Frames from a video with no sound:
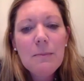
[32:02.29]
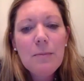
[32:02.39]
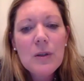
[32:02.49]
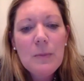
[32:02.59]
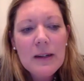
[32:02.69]

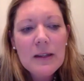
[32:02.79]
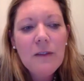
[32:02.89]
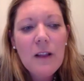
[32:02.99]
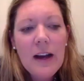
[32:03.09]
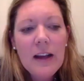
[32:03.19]

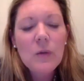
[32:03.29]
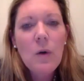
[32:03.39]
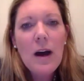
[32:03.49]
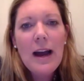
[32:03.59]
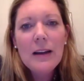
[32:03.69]
prospective clients
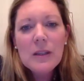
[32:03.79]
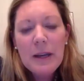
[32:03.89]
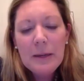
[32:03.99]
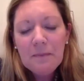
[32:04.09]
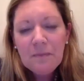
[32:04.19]
will ask
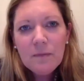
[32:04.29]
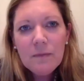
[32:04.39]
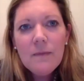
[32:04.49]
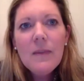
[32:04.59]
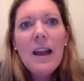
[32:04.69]
me,
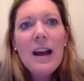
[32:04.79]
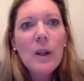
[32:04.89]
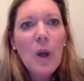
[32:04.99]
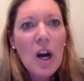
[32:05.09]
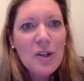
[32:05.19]
how
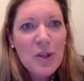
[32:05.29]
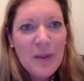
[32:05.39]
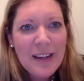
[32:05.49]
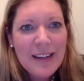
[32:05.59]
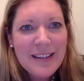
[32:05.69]
long do you
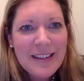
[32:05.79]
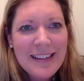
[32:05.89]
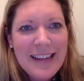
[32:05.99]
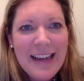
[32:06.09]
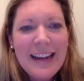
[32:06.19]
think it's
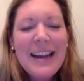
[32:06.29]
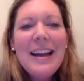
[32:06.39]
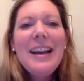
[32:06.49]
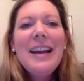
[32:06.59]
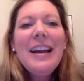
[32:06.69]
going to take?
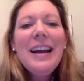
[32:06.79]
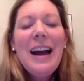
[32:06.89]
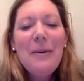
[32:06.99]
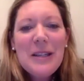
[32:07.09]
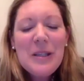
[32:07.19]

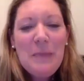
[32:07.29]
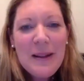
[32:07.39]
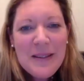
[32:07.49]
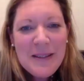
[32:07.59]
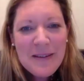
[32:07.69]
How
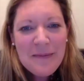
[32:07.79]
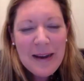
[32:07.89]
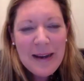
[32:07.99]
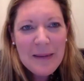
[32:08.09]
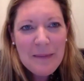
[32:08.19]
expensive
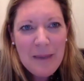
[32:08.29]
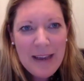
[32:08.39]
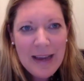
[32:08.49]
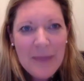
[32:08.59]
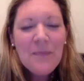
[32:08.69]
might it
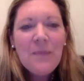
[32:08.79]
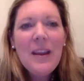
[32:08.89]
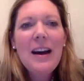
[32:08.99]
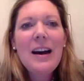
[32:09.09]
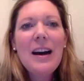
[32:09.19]
be?
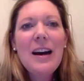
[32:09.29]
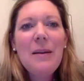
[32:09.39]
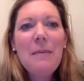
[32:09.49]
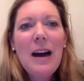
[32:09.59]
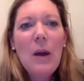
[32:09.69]

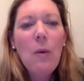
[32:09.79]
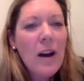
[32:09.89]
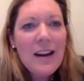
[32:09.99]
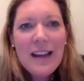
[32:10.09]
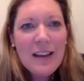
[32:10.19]
I
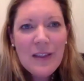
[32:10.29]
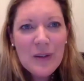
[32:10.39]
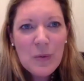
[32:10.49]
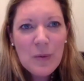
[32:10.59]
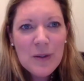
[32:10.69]
want to get
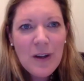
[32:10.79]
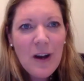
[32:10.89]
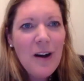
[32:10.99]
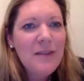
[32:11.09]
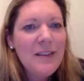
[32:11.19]
this
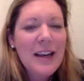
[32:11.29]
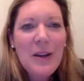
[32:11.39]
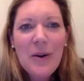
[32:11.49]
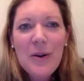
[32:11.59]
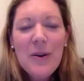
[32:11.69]
resolved. I
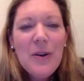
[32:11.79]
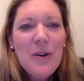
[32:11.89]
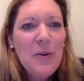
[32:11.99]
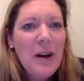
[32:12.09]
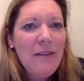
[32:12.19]
hear
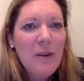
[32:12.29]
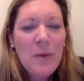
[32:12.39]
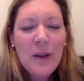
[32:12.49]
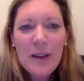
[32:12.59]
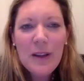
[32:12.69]
you have a
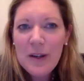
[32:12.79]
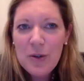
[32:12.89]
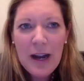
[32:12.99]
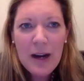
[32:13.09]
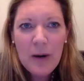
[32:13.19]
really good
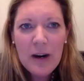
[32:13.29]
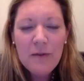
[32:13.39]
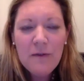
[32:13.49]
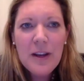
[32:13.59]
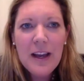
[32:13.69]
track
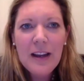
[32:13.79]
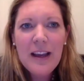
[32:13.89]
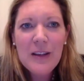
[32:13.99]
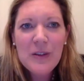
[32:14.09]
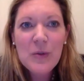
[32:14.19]
record for getting
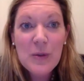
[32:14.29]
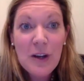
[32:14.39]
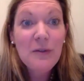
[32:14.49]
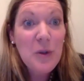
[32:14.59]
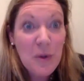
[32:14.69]
cases
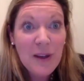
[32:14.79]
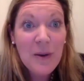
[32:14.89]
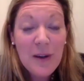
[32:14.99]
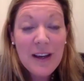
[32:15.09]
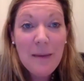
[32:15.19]
resolved. Do you think
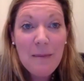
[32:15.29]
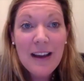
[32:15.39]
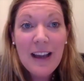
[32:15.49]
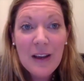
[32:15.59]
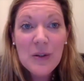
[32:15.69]
you can get my
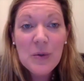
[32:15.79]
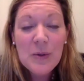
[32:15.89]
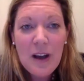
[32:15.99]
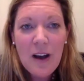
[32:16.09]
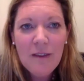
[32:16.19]
case
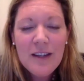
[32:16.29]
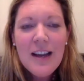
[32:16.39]
resolved?